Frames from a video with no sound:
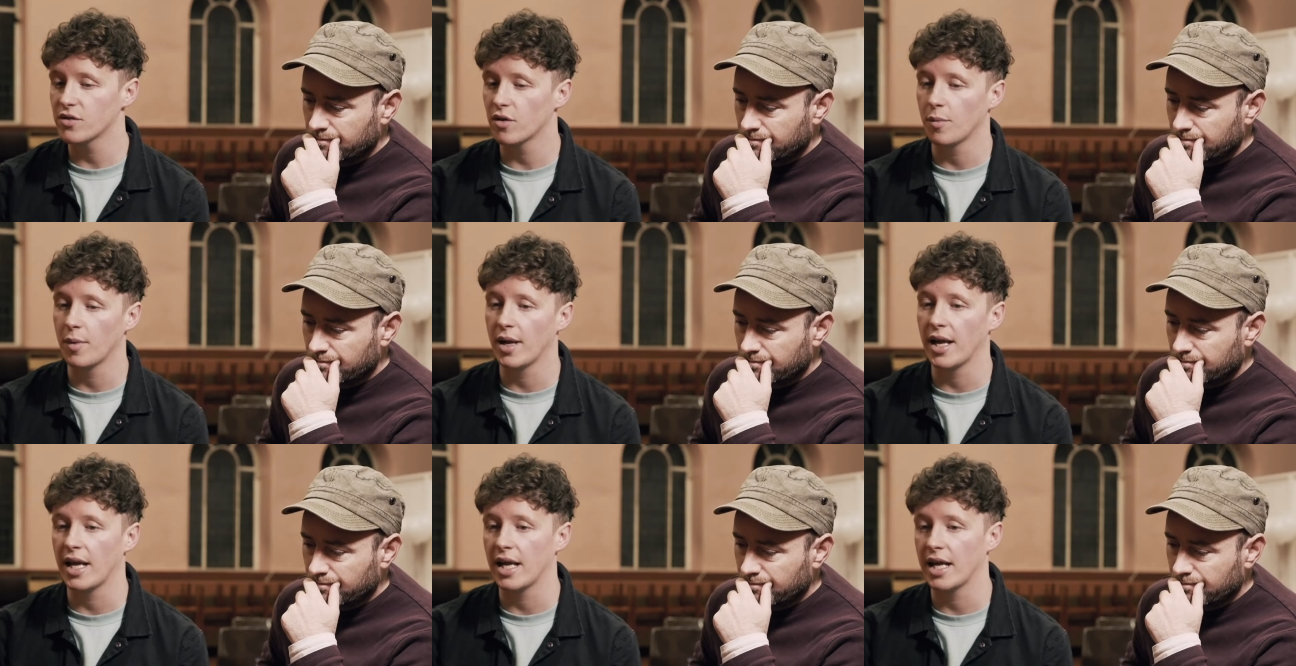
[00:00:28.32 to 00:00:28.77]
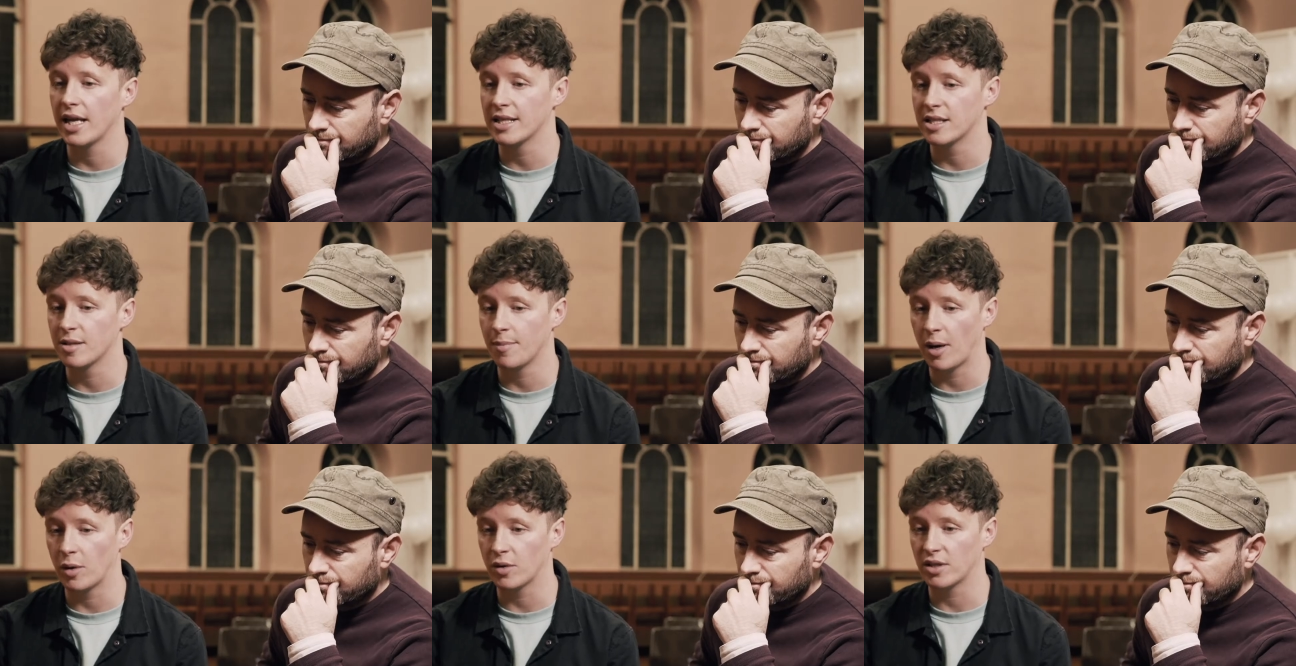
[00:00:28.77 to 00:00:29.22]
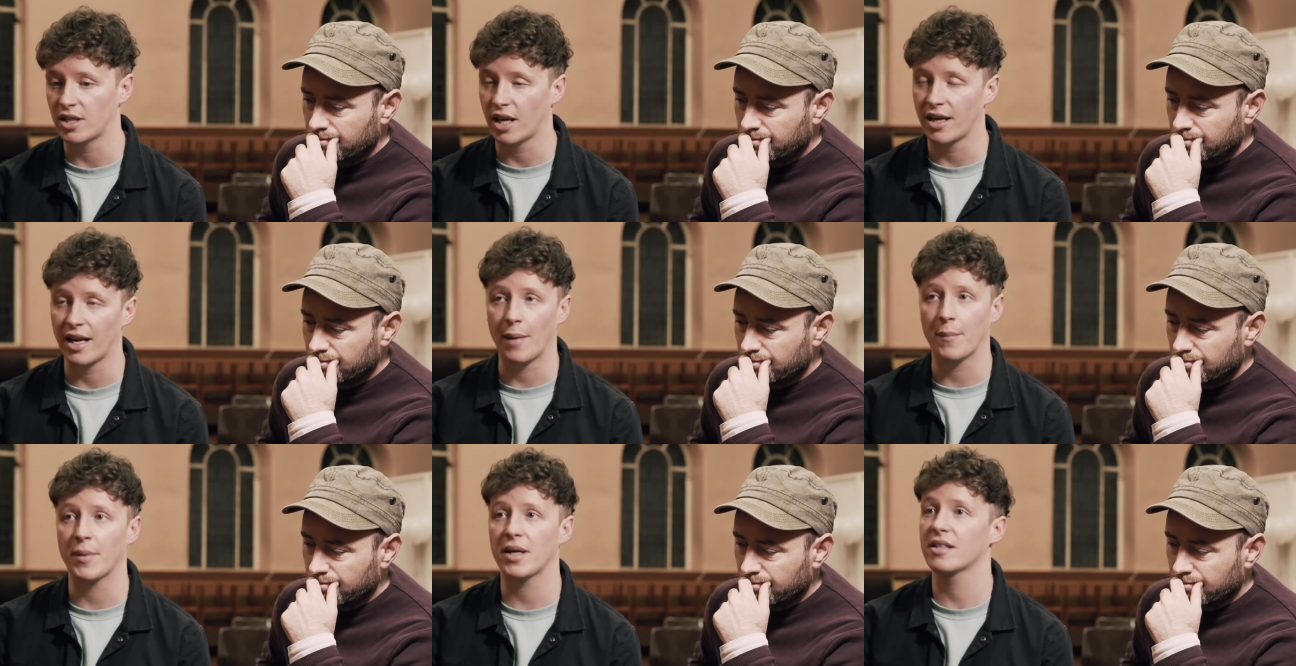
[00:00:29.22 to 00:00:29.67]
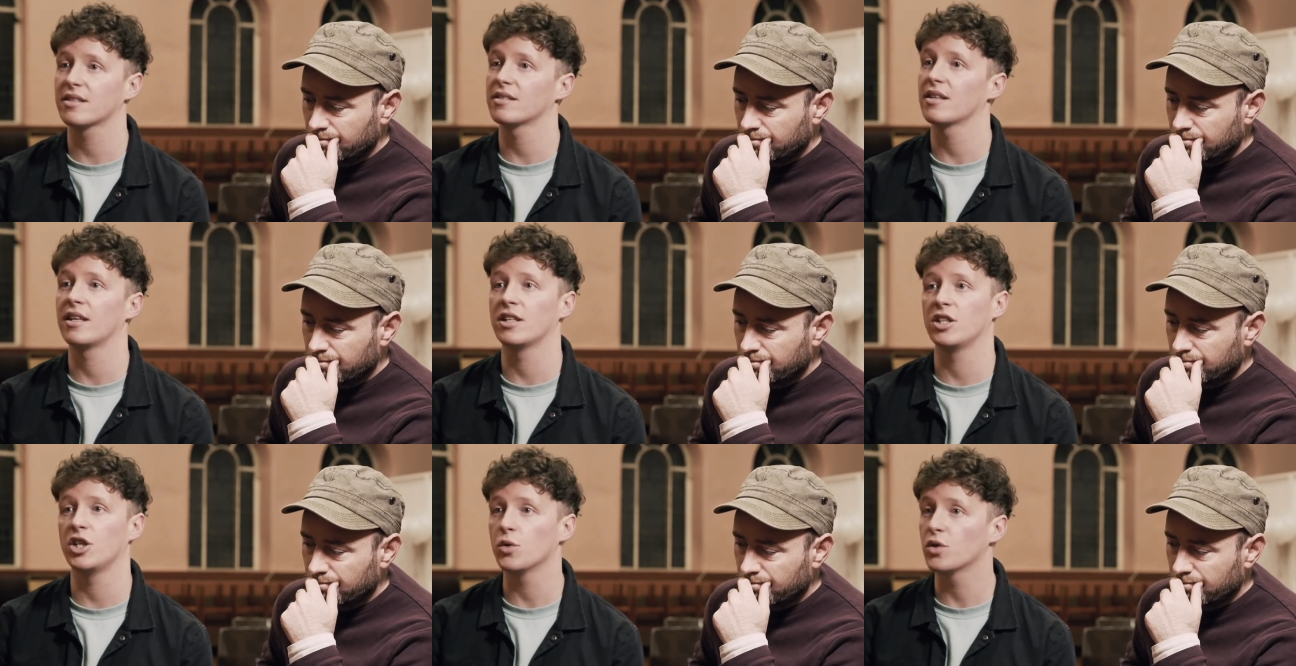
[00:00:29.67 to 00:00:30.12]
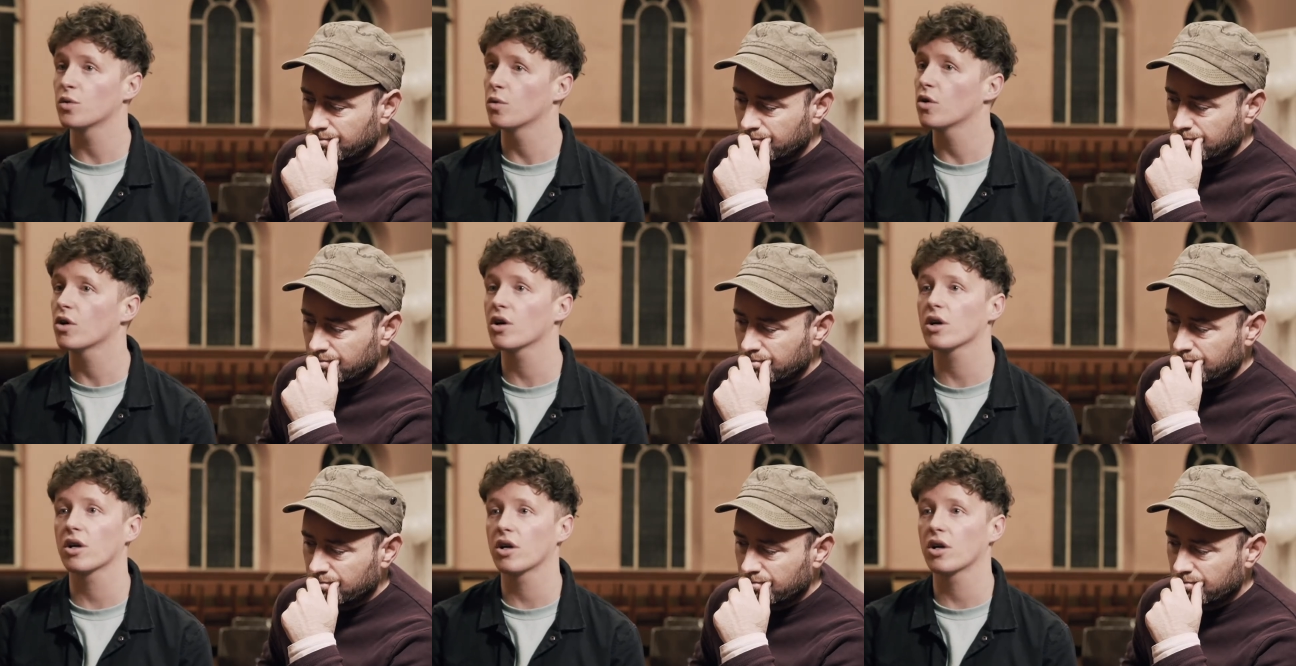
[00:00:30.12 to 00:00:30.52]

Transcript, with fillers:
Speaker 1: for me is about the dynamics in youth work